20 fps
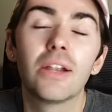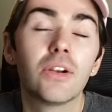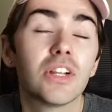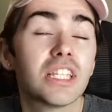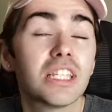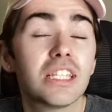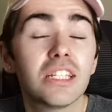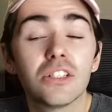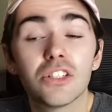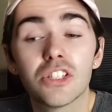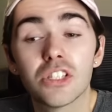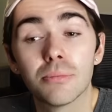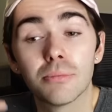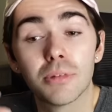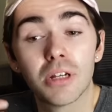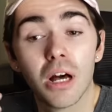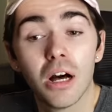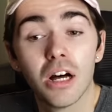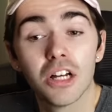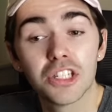There are still some
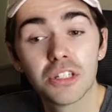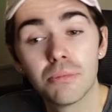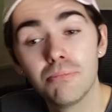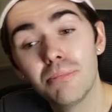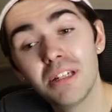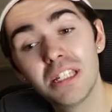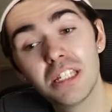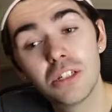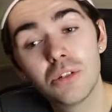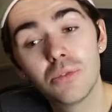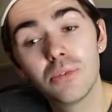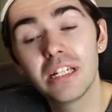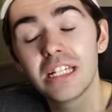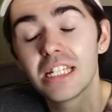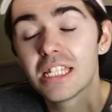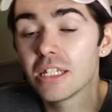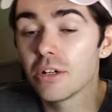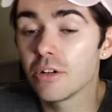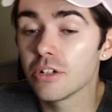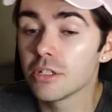cast mysteries,
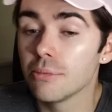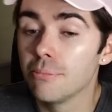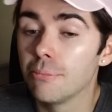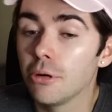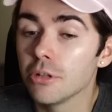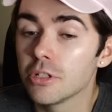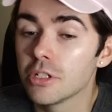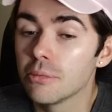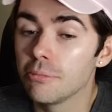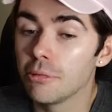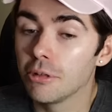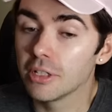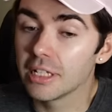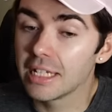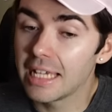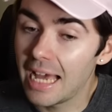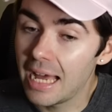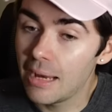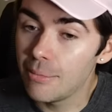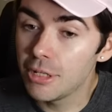there are some possible
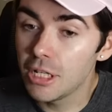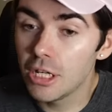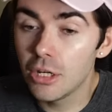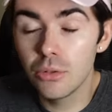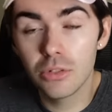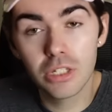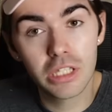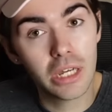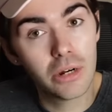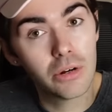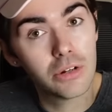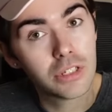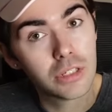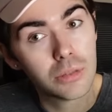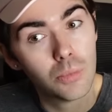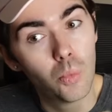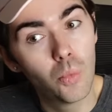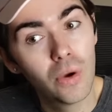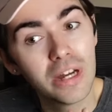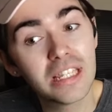cameos, there are
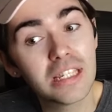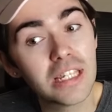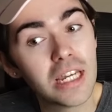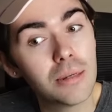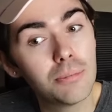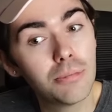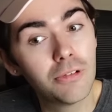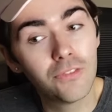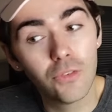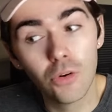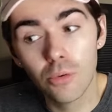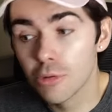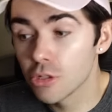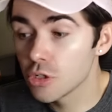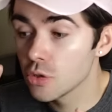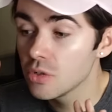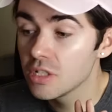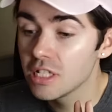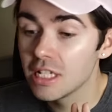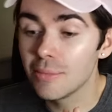some West End performers
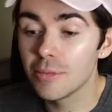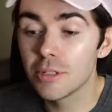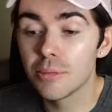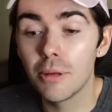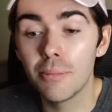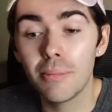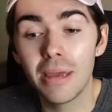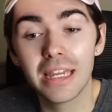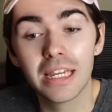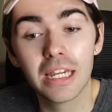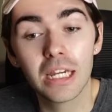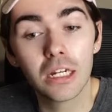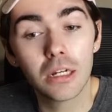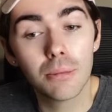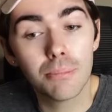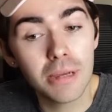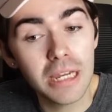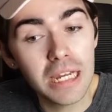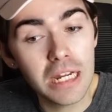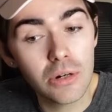who seem to be making an
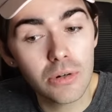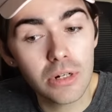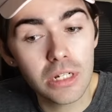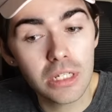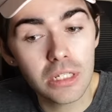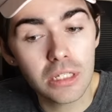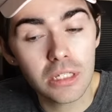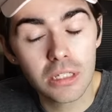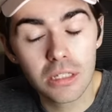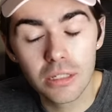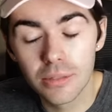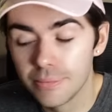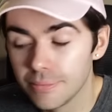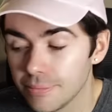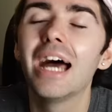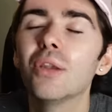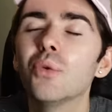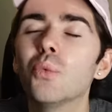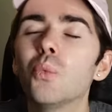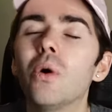appearance.
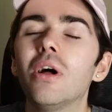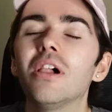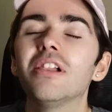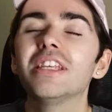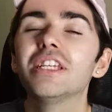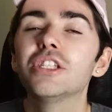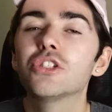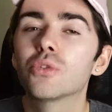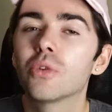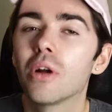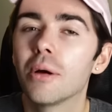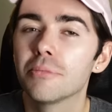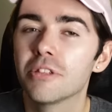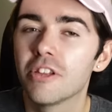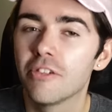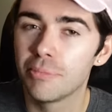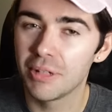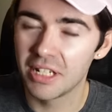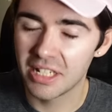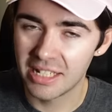And while these crumbs
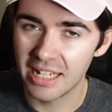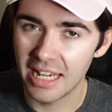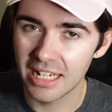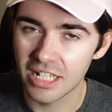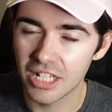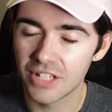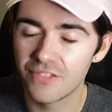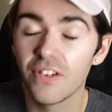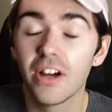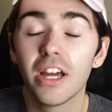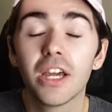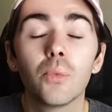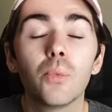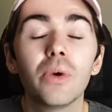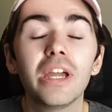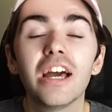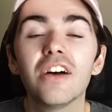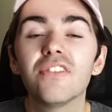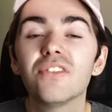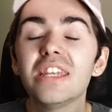have been satisfying,
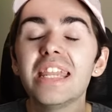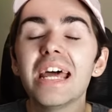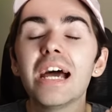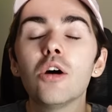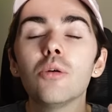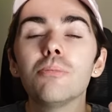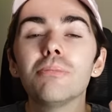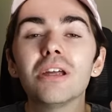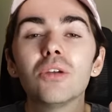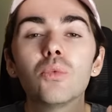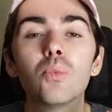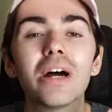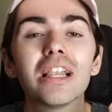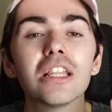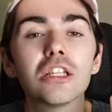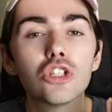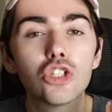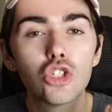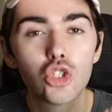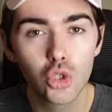we have now been well
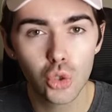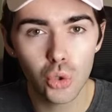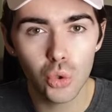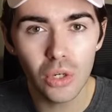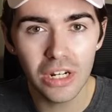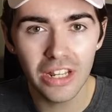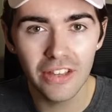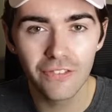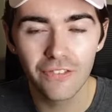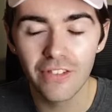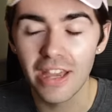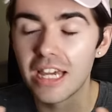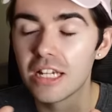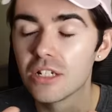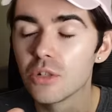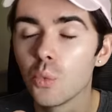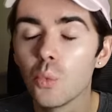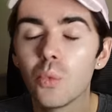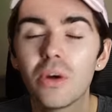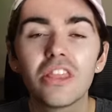and truly
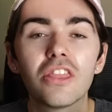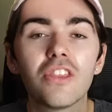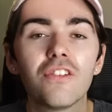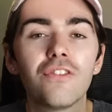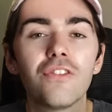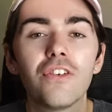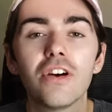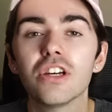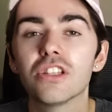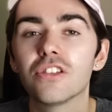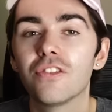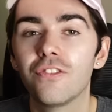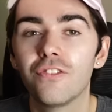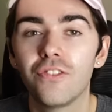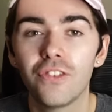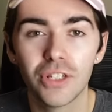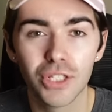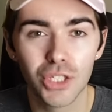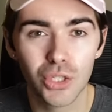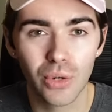fed with the first
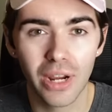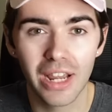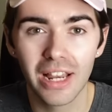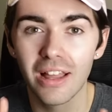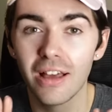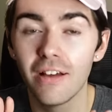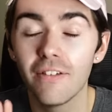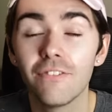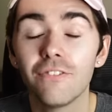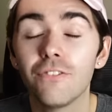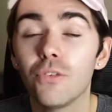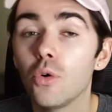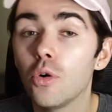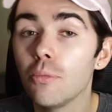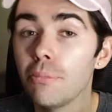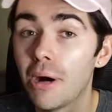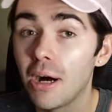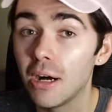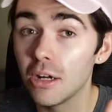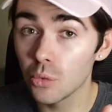full trailer for
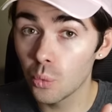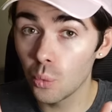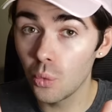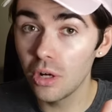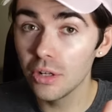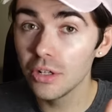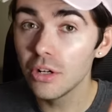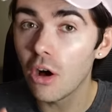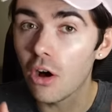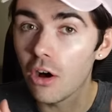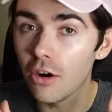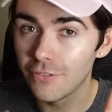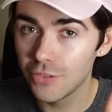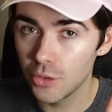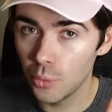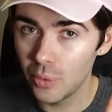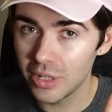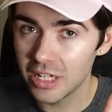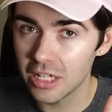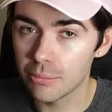part one of the
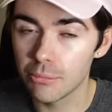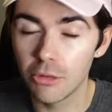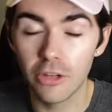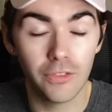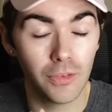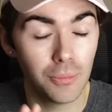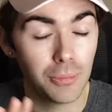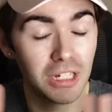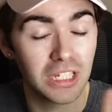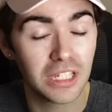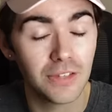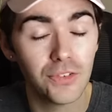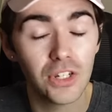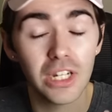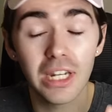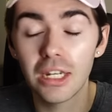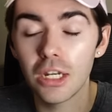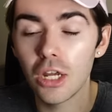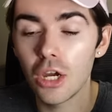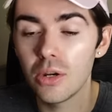Wicked movie. Because if you
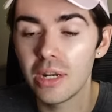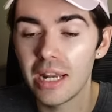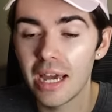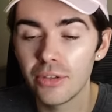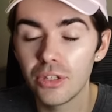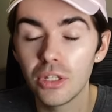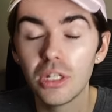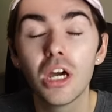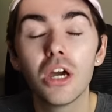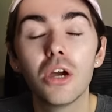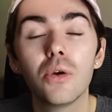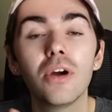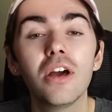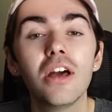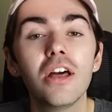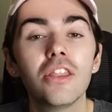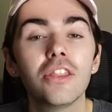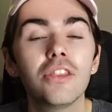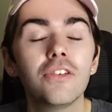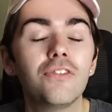didn't know, now you know,
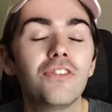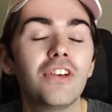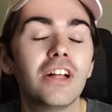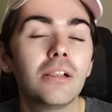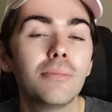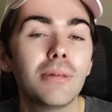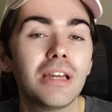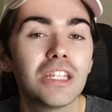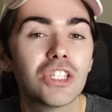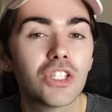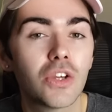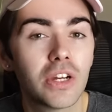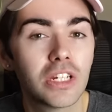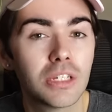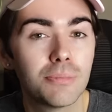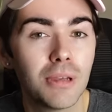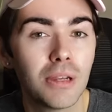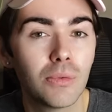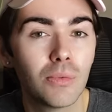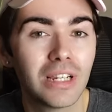the film is going to
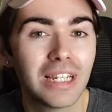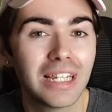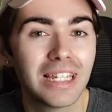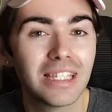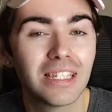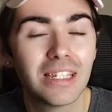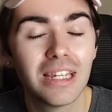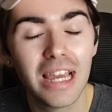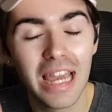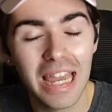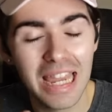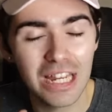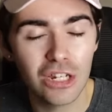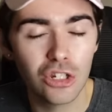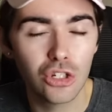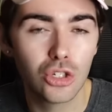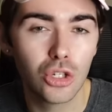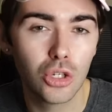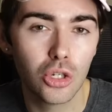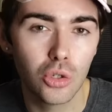be released
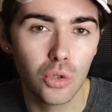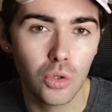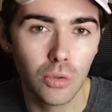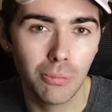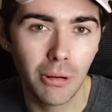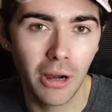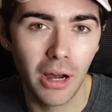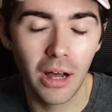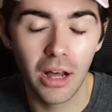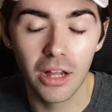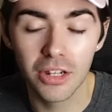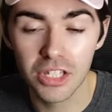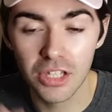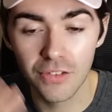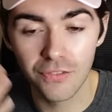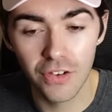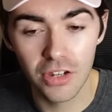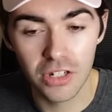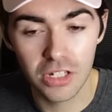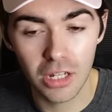in two parts, the
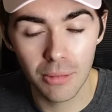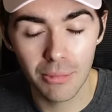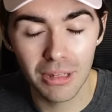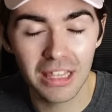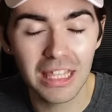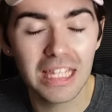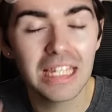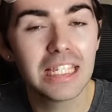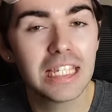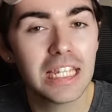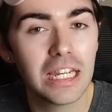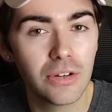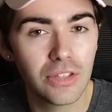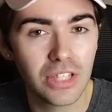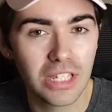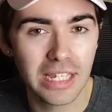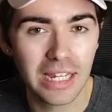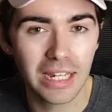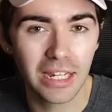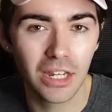first coming this year and the
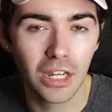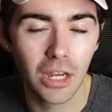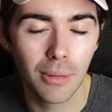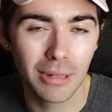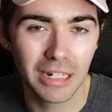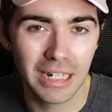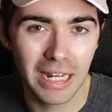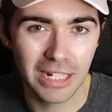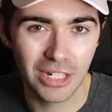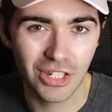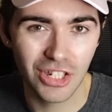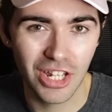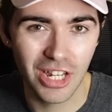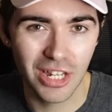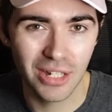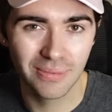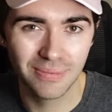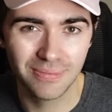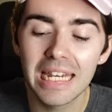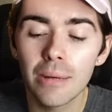second coming next
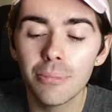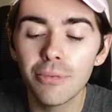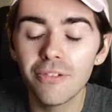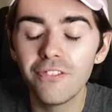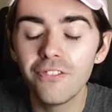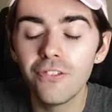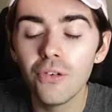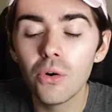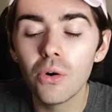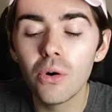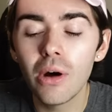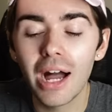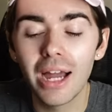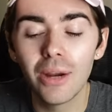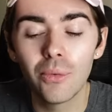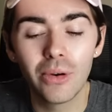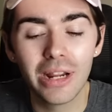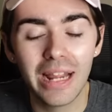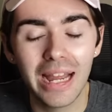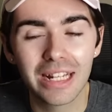year. Now, before I
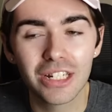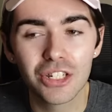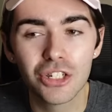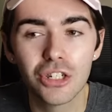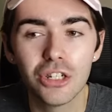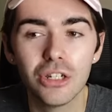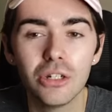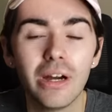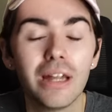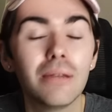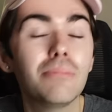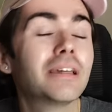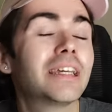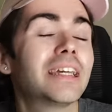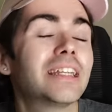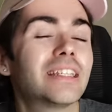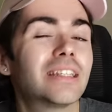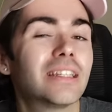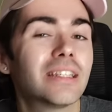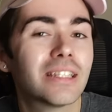react to and
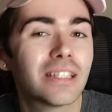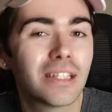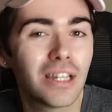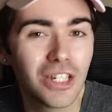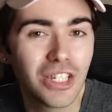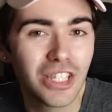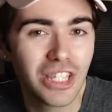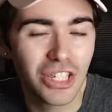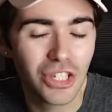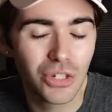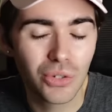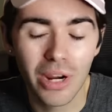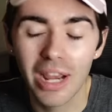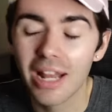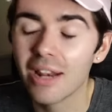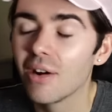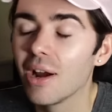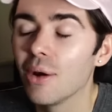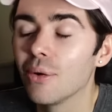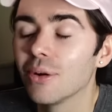begin to discuss this trailer,